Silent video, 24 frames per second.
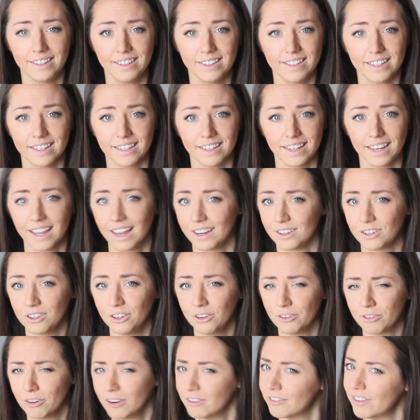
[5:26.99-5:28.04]
didn't get
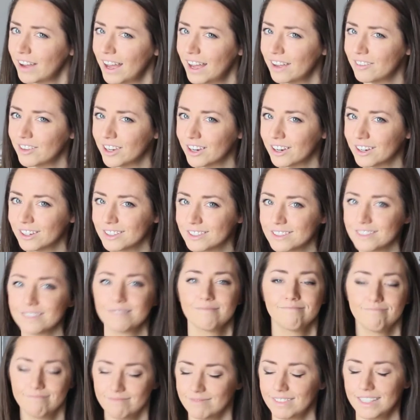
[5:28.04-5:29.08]
to for 5 years
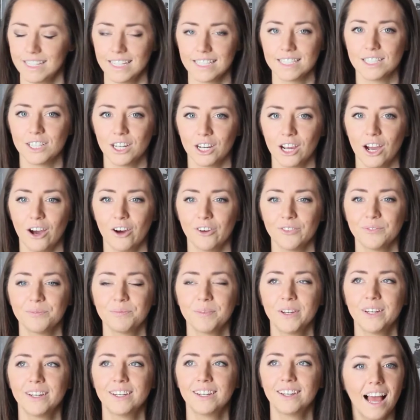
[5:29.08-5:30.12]
needs to go.
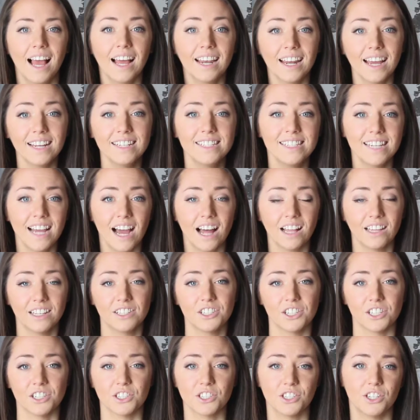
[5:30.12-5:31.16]
And
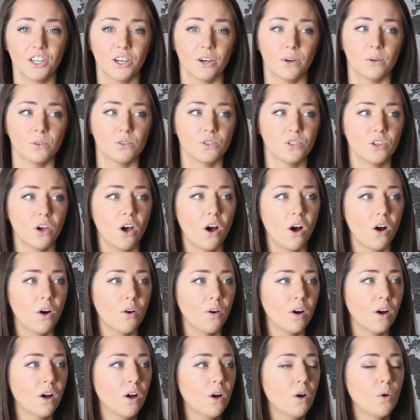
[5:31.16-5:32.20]
ideologies too.
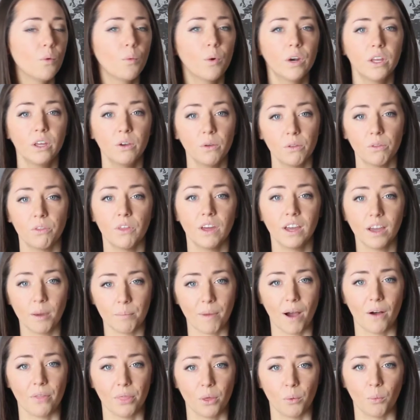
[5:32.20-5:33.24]
So what do you think
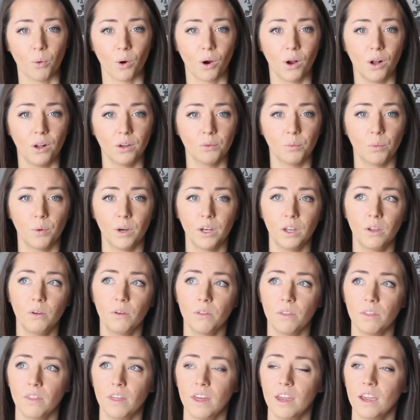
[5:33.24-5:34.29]
about the world? What do
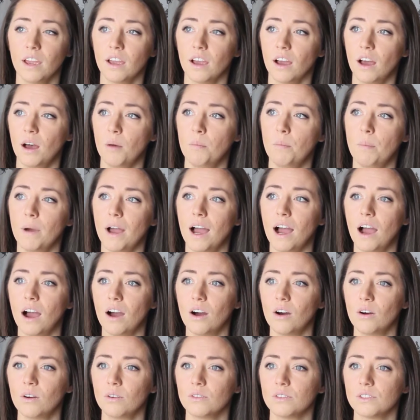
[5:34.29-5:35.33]
you think
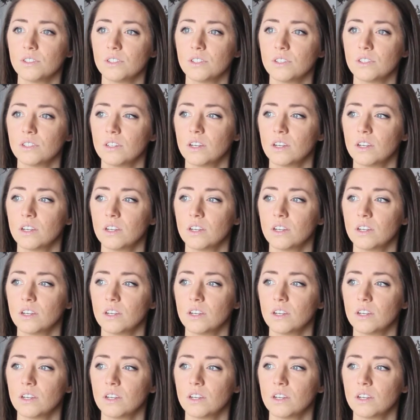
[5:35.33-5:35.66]
about